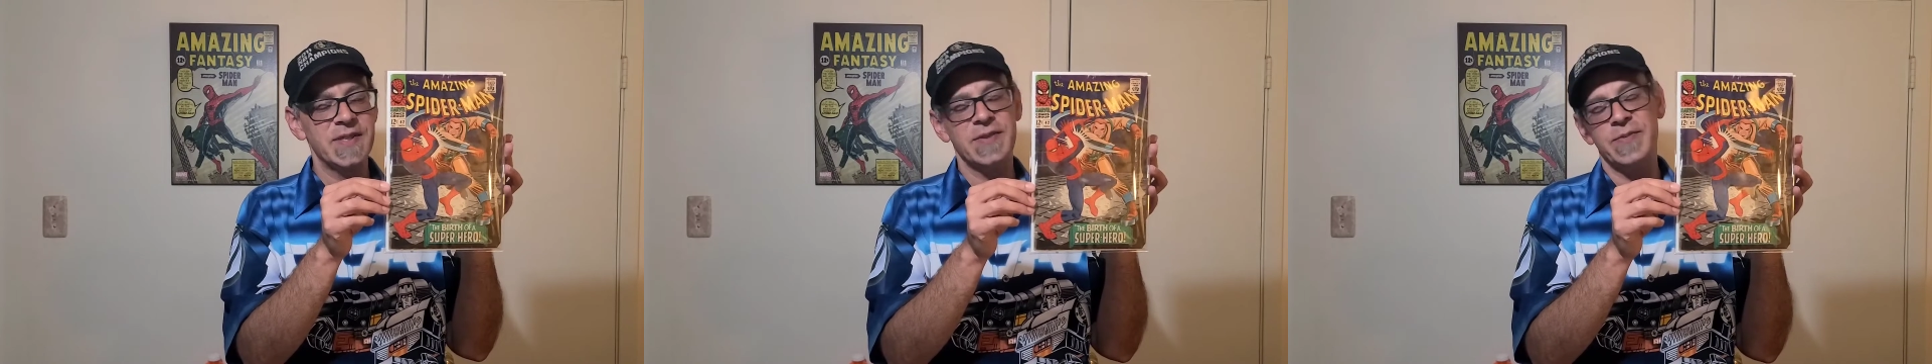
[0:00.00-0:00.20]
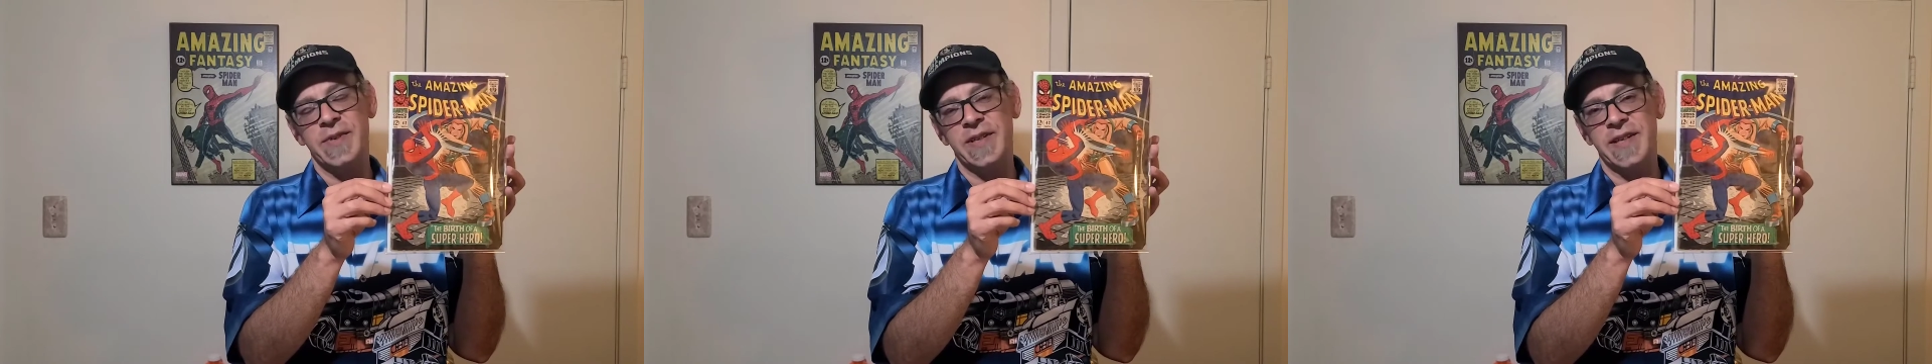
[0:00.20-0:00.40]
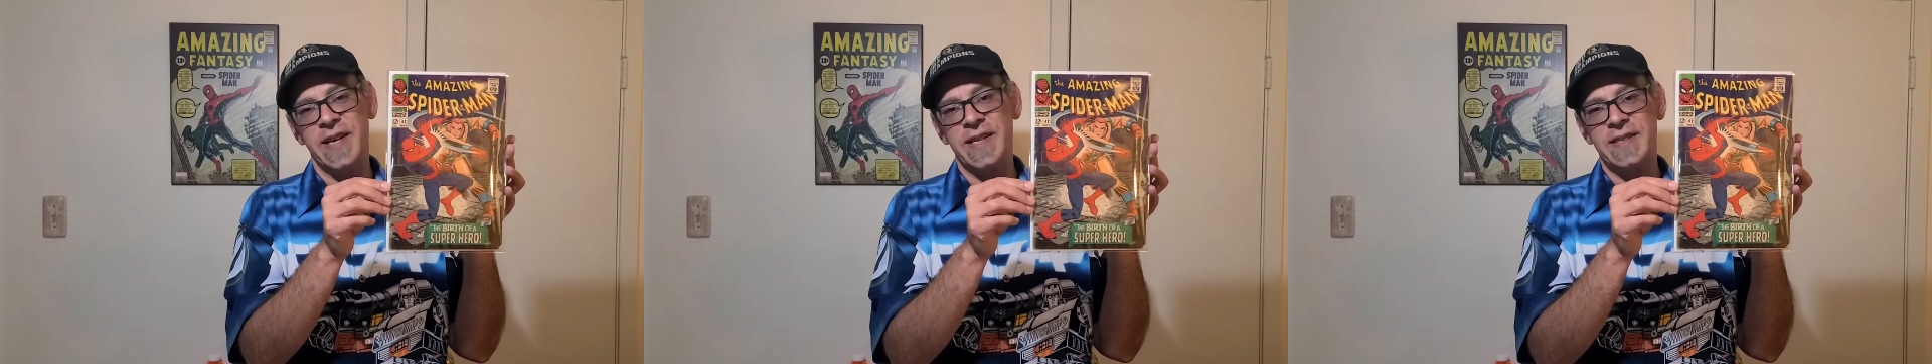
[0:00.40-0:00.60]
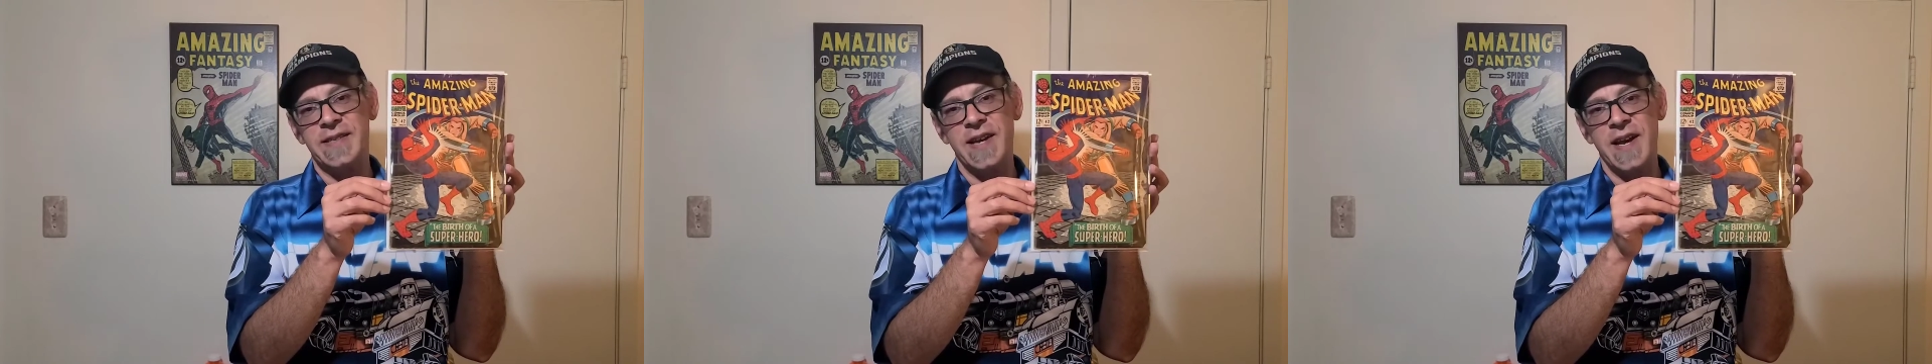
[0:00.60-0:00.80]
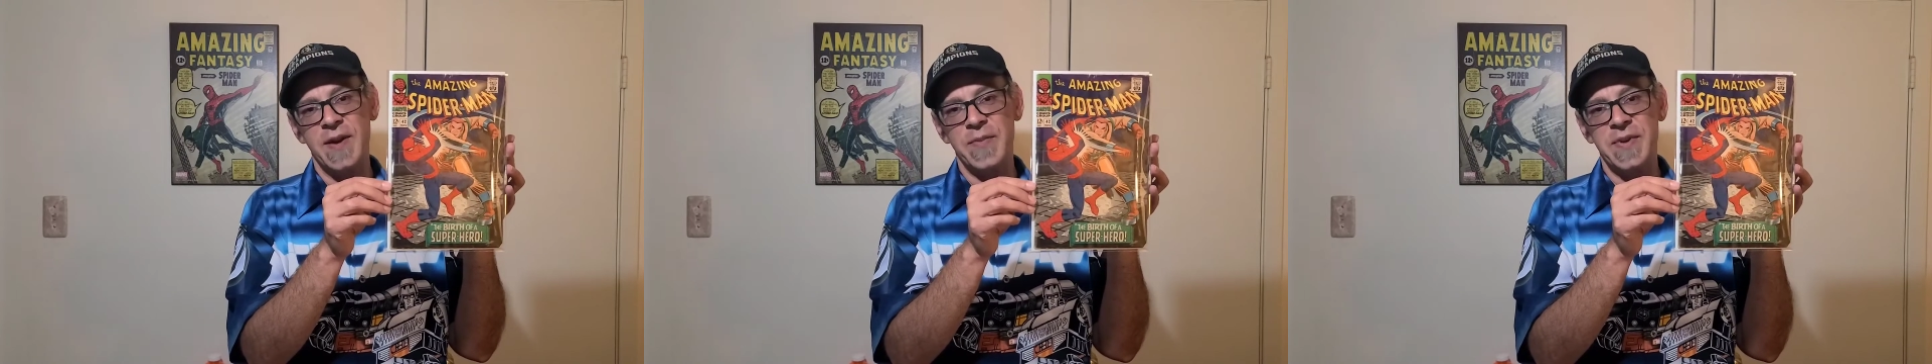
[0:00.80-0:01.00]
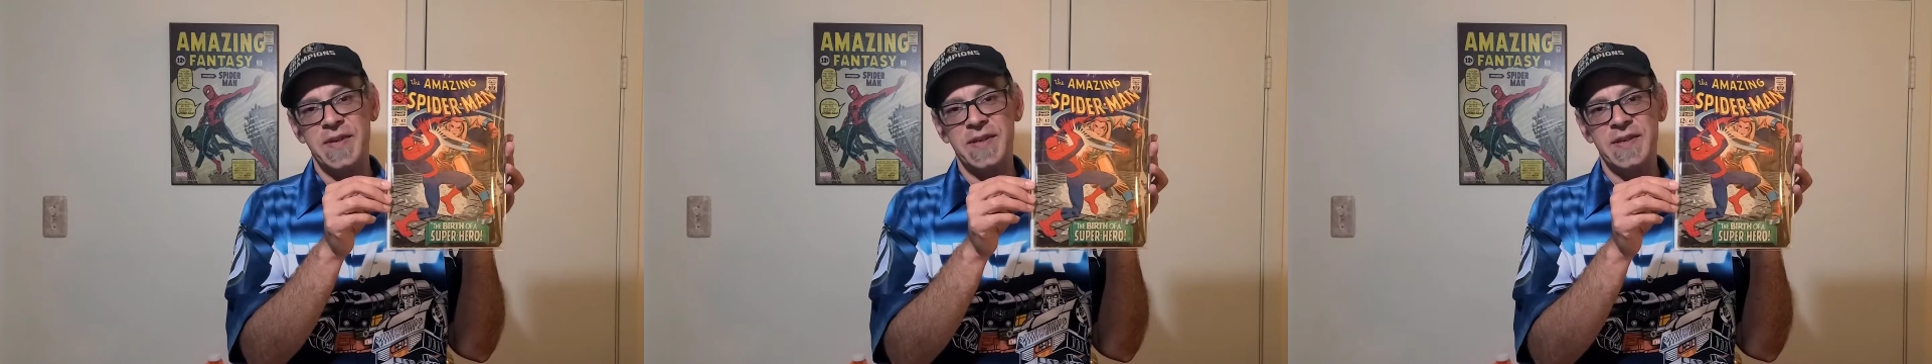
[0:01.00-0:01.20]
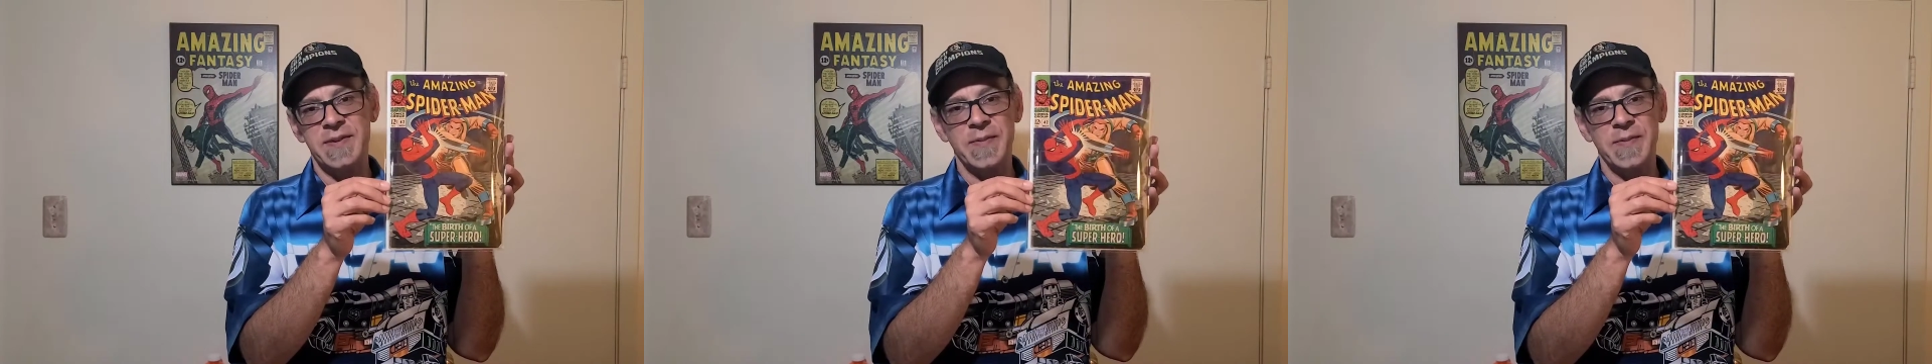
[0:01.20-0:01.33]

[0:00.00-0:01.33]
is a really nice copy.